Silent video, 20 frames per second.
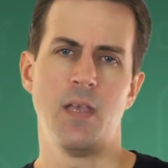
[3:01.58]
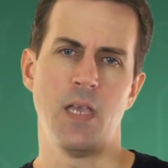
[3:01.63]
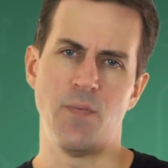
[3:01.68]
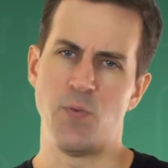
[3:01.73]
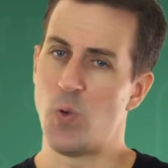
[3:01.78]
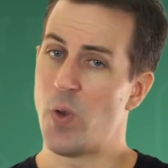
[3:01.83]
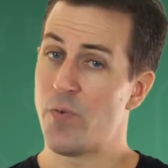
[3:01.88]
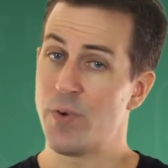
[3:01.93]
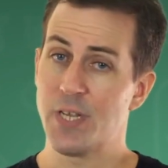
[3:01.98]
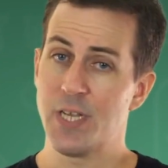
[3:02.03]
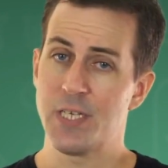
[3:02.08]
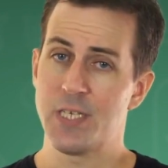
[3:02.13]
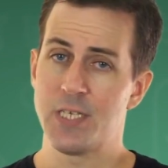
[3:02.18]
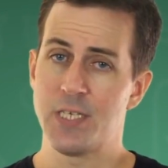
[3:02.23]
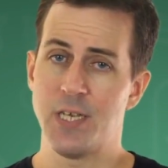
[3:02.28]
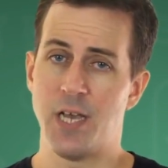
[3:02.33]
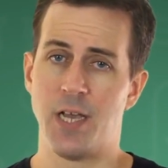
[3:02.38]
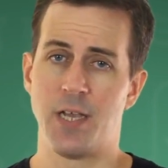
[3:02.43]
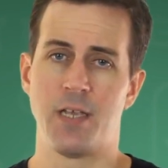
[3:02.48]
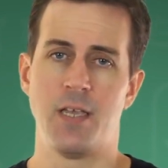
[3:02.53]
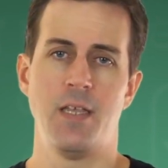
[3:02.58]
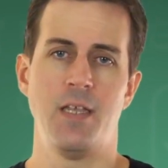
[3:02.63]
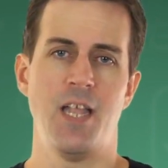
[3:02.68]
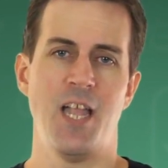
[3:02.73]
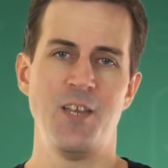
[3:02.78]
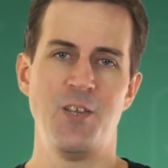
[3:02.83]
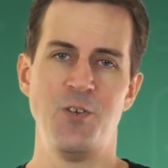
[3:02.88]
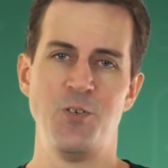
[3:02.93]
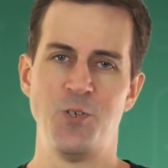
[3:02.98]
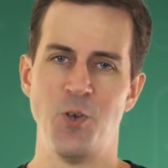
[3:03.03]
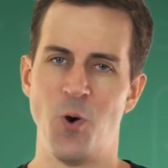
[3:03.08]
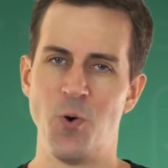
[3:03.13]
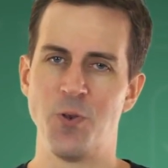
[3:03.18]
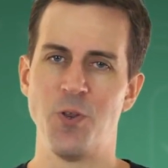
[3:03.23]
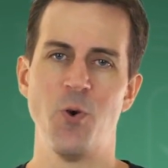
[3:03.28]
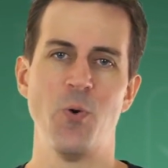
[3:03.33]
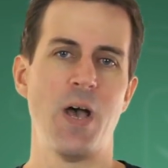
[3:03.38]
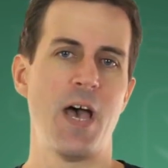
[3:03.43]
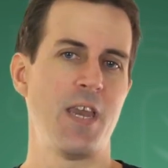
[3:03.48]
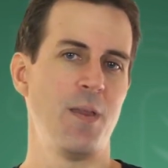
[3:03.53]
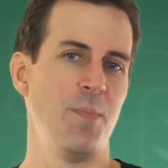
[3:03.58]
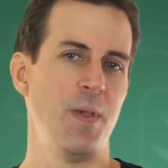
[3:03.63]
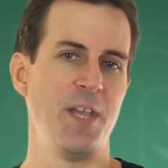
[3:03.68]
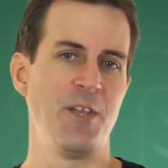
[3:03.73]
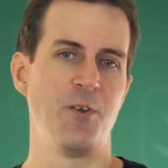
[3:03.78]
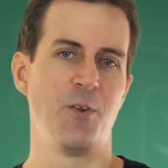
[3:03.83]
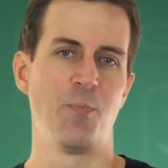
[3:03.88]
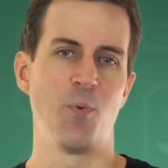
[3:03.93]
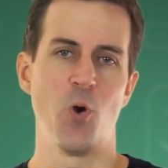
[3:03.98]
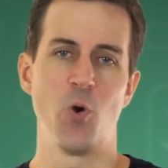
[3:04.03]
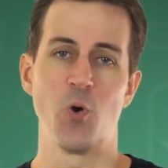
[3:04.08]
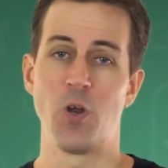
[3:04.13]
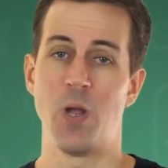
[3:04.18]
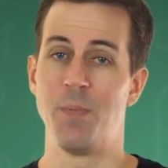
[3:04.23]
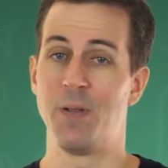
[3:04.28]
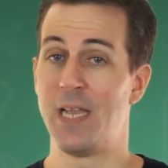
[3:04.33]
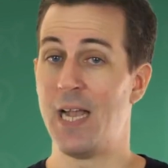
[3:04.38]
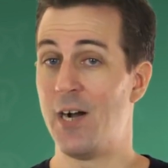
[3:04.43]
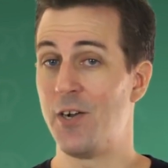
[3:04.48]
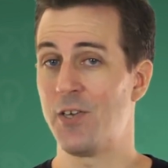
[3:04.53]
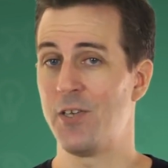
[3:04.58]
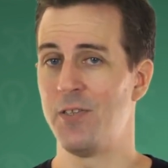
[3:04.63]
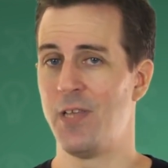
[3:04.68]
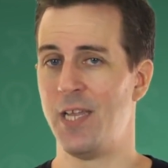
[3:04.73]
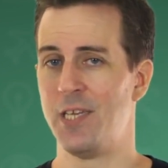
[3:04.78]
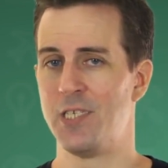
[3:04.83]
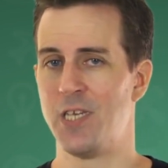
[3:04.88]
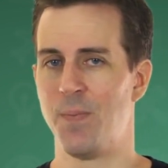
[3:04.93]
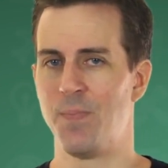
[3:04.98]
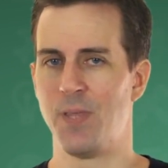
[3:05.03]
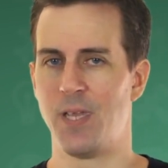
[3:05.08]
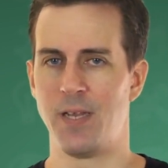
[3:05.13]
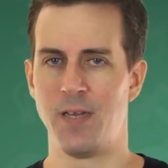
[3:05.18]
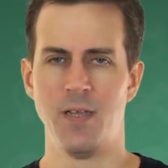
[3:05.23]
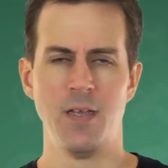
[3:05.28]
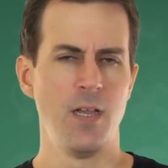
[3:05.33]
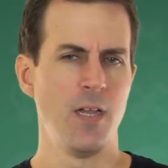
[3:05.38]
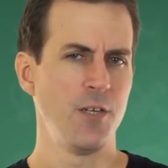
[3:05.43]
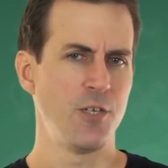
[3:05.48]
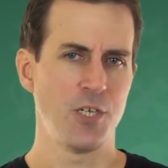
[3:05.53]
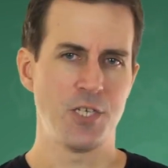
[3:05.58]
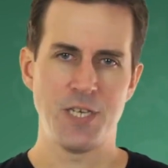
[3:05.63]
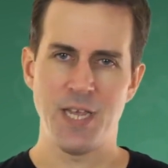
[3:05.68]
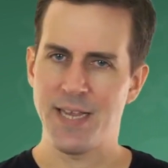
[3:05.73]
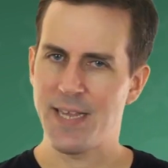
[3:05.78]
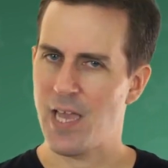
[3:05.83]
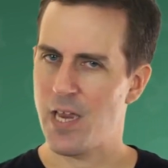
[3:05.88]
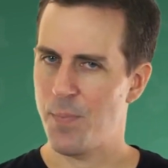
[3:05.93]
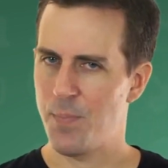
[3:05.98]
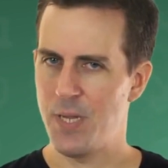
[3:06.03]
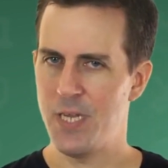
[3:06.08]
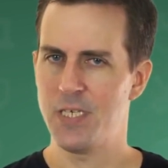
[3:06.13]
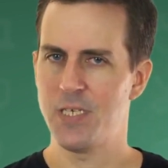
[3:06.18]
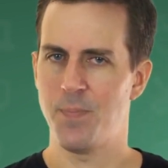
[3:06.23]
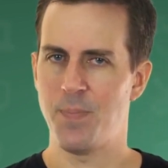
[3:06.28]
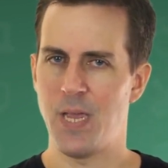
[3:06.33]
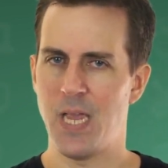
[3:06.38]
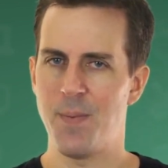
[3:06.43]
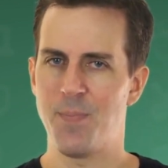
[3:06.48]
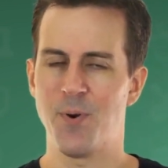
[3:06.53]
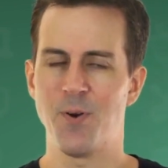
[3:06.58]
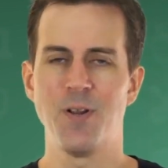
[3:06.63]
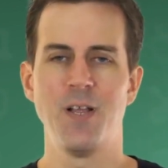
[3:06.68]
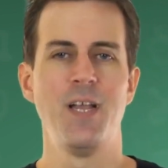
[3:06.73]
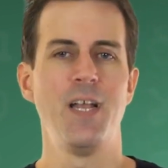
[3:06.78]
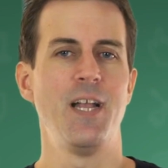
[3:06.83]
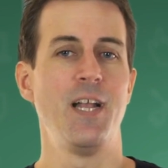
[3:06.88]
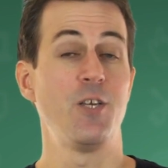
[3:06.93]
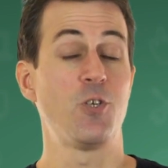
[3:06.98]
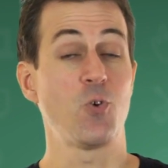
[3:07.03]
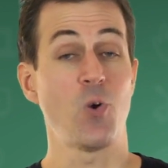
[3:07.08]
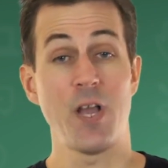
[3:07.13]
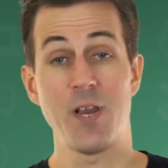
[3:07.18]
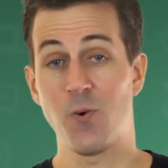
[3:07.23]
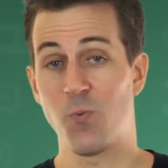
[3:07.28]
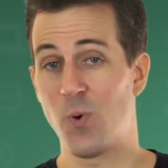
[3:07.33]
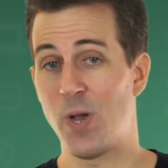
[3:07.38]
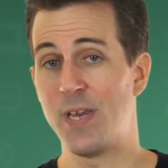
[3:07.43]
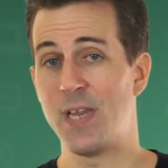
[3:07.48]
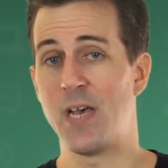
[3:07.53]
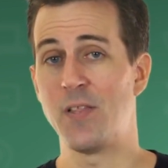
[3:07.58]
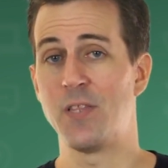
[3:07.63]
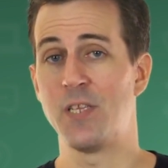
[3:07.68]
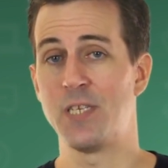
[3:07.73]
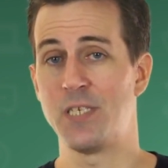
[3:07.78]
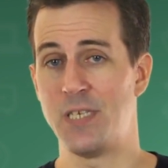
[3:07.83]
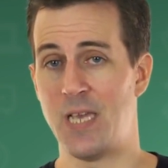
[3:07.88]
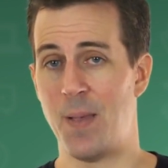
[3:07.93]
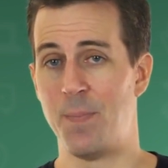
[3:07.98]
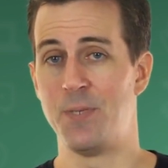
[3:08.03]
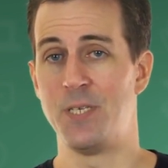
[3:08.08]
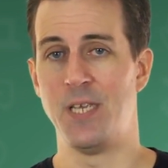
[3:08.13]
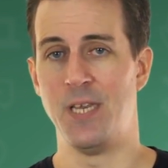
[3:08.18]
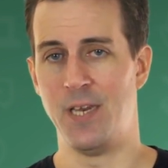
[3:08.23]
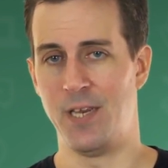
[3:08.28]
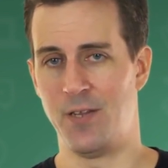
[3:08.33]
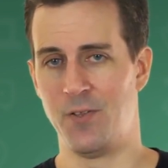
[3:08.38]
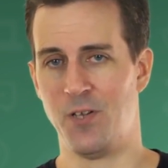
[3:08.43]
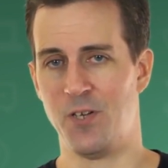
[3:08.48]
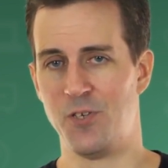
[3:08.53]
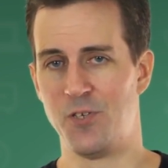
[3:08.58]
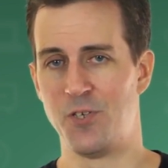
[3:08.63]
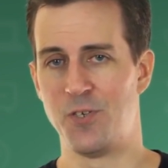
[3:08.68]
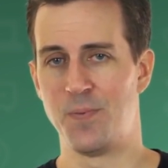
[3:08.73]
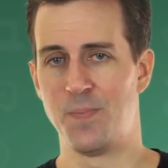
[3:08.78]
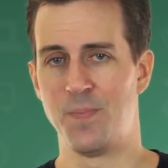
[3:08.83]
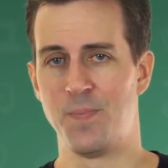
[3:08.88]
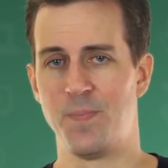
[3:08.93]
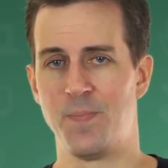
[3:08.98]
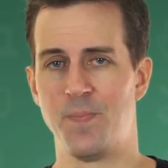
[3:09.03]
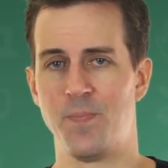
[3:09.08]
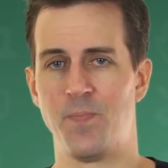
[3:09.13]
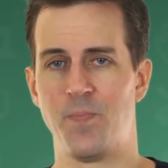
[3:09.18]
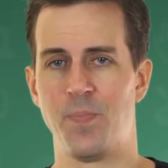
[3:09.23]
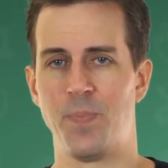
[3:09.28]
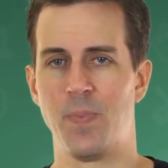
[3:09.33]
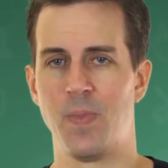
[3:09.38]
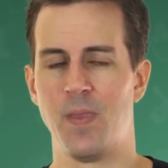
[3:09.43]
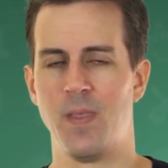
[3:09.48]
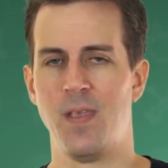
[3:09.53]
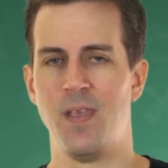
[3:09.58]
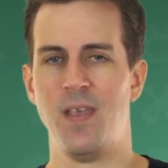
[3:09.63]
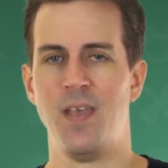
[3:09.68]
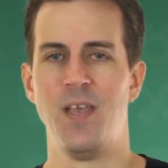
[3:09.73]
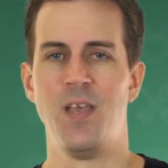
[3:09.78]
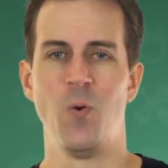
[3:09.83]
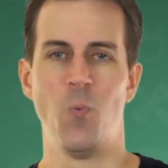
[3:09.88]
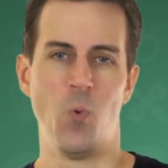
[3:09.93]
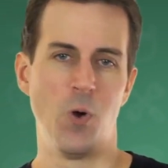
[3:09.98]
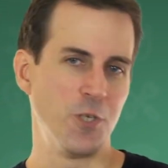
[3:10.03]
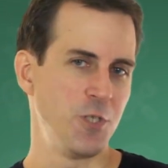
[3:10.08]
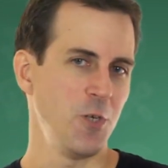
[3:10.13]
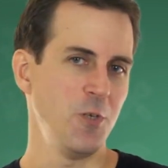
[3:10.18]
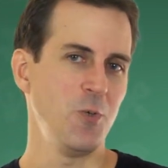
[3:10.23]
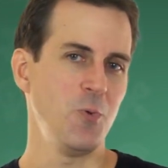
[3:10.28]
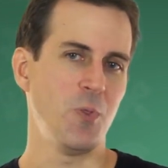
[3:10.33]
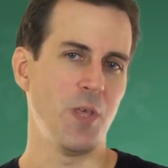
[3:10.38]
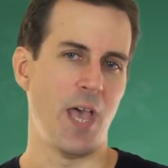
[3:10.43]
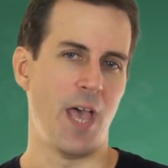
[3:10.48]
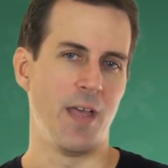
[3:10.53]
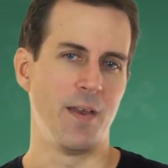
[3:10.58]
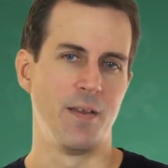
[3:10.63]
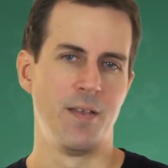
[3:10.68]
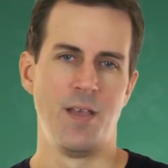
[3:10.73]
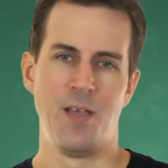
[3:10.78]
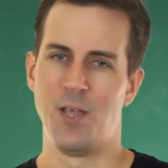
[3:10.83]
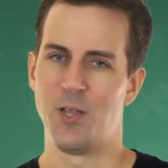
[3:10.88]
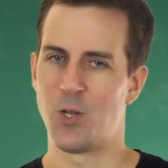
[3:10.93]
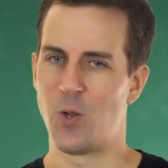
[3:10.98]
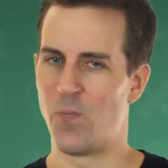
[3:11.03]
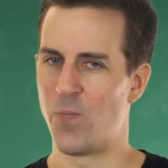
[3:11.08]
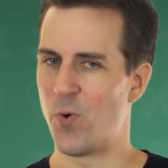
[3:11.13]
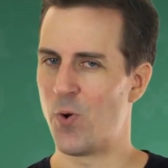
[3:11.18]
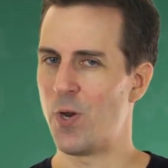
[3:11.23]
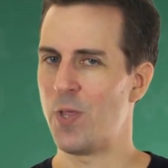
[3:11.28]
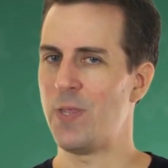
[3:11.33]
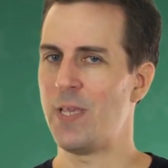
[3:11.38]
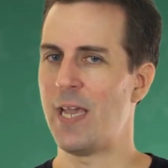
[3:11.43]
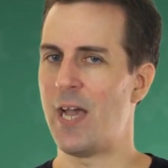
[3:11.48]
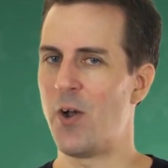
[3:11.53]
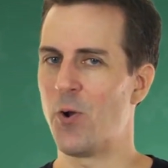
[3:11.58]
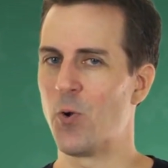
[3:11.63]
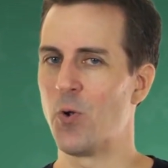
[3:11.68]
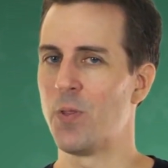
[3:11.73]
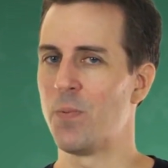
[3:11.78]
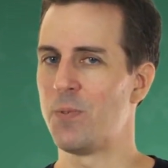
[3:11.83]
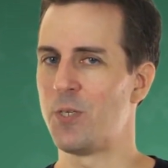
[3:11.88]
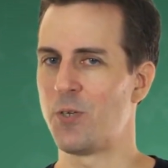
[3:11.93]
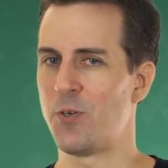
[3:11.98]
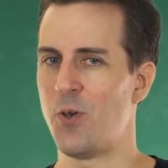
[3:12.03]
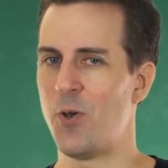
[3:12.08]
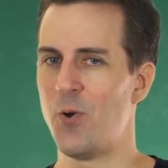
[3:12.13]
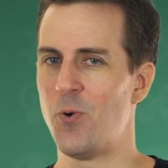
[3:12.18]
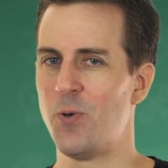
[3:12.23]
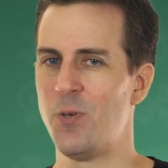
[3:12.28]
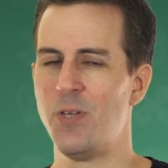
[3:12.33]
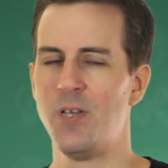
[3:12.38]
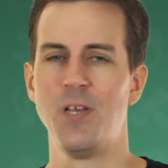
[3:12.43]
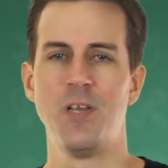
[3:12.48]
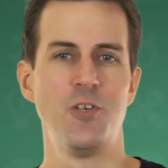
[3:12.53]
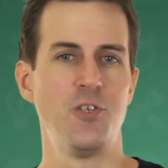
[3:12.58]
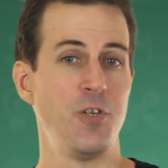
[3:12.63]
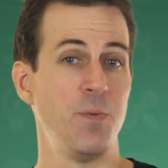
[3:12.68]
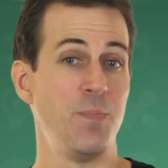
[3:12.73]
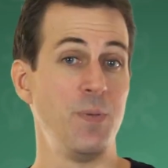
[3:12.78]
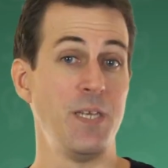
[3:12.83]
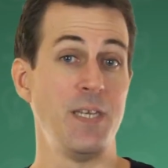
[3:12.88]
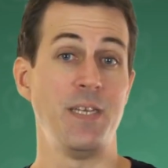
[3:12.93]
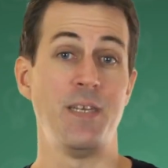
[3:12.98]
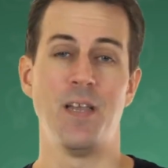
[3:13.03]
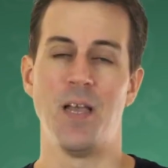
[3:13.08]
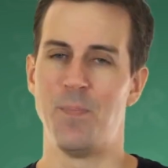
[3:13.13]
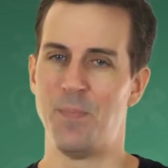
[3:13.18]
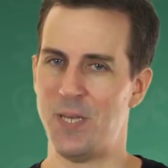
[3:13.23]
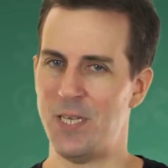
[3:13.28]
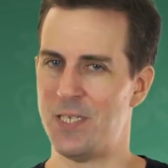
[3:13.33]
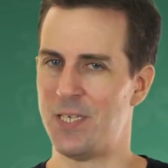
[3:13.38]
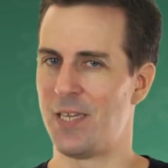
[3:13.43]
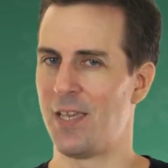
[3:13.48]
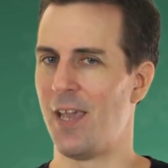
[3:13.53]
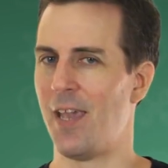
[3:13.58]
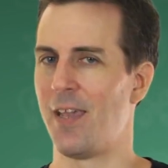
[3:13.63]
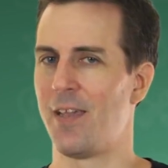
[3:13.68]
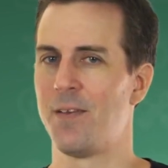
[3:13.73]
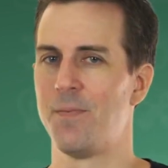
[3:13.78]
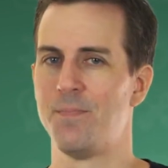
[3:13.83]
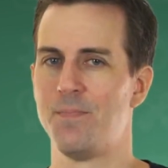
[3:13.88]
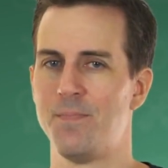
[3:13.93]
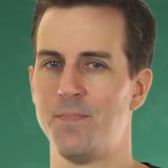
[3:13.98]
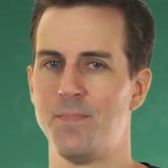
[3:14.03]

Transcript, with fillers: If you ever get stuck and you don't know how to make your program calculate something, just take out a piece of paper and try to write out the steps in English. Once you do that, converting the algorithm to code should be a piece of cake.